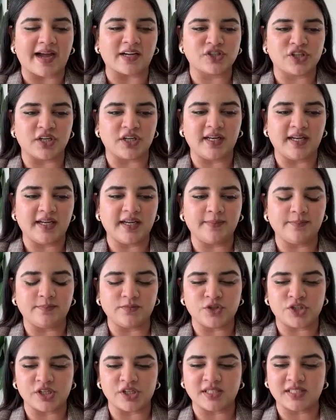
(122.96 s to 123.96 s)
actually
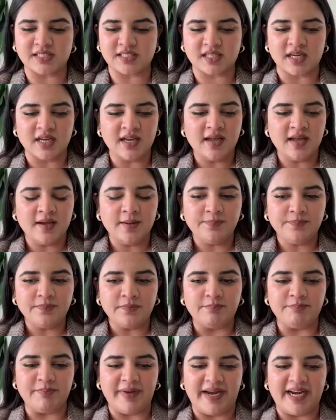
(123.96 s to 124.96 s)
just
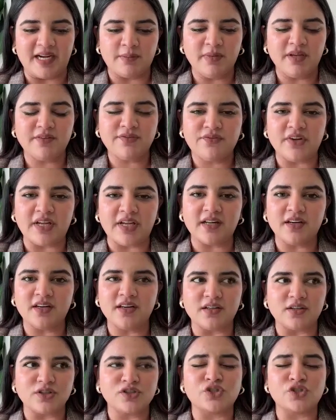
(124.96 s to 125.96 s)
made me
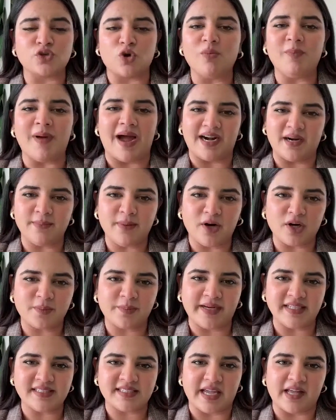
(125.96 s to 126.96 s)
feel so bad about
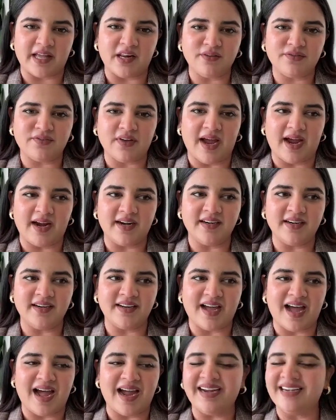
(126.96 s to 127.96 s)
myself, and
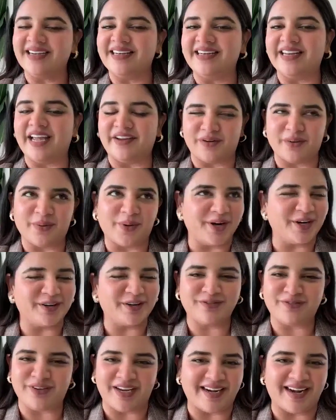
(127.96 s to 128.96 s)
I never wanted to
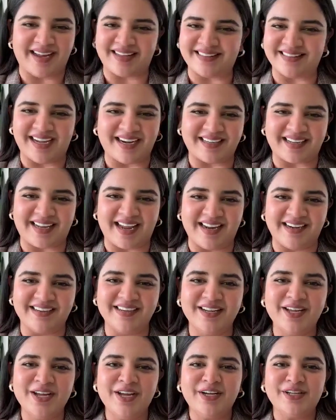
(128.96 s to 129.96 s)
feel like that again.
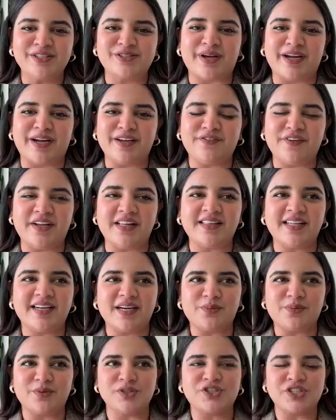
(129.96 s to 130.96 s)
So I feel that
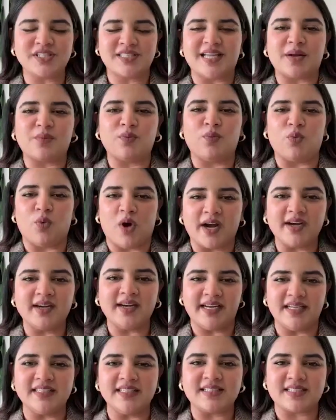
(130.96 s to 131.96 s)
it was just that one
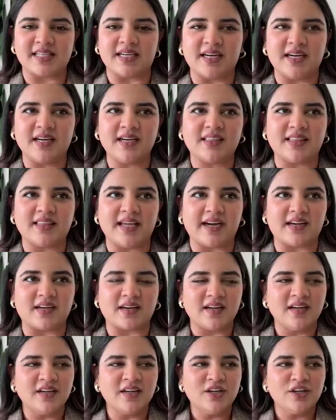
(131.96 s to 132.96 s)
incident that
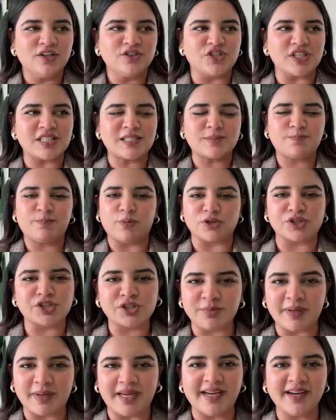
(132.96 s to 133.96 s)
just
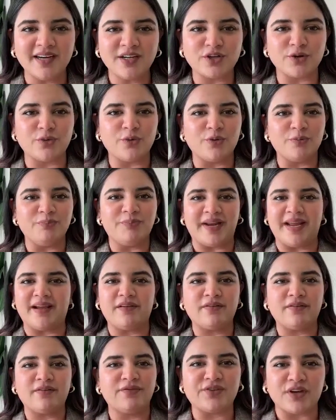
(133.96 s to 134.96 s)
pushed me to break
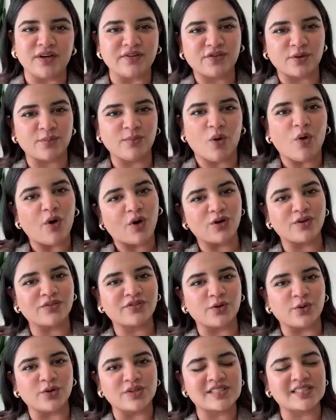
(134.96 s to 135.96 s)
free from all of
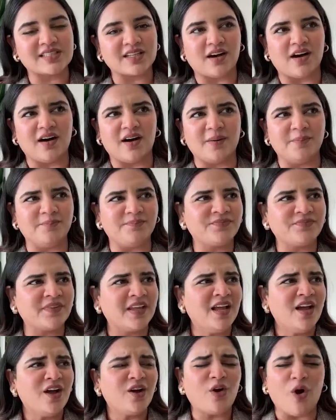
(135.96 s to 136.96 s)
those
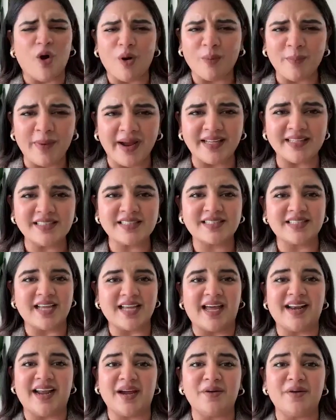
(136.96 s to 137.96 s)
comments,
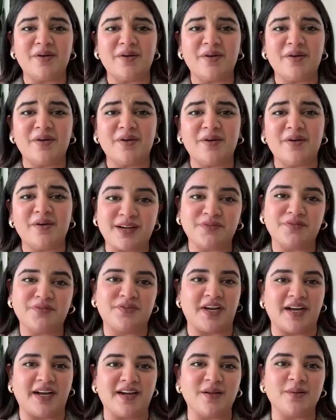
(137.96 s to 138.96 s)
and I wanted that
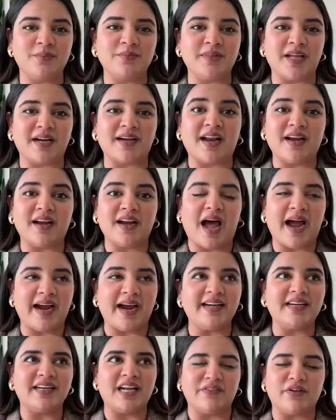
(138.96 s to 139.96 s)
freedom that
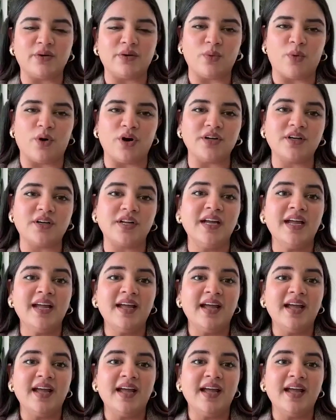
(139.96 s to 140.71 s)
I never want